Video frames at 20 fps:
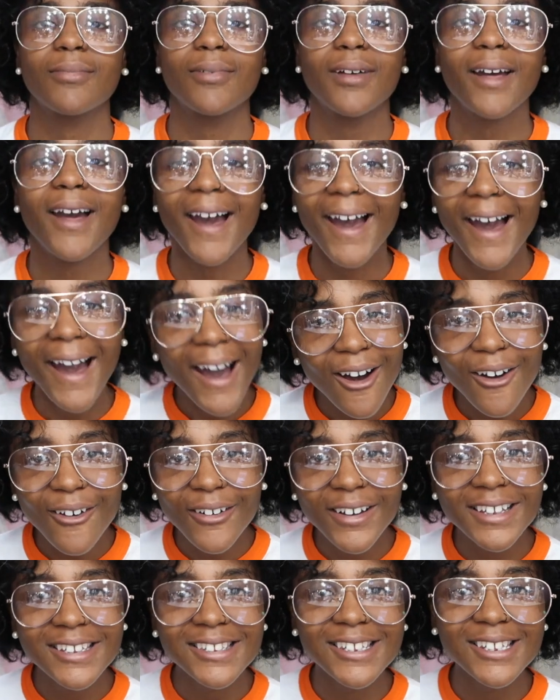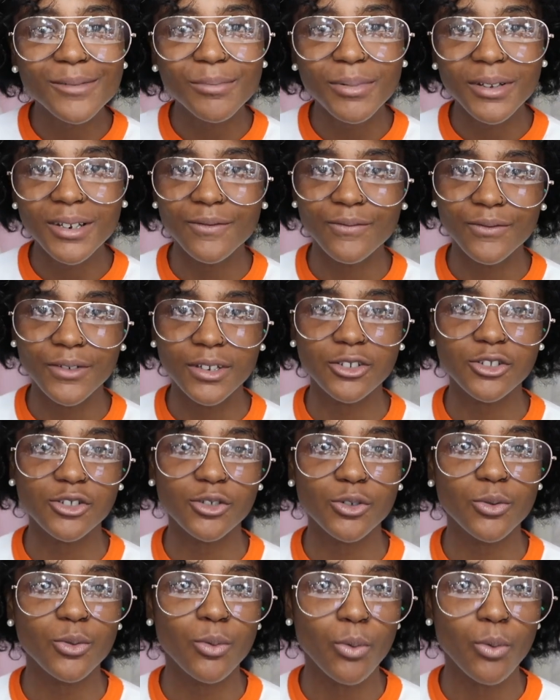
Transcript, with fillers: how is this beneficial?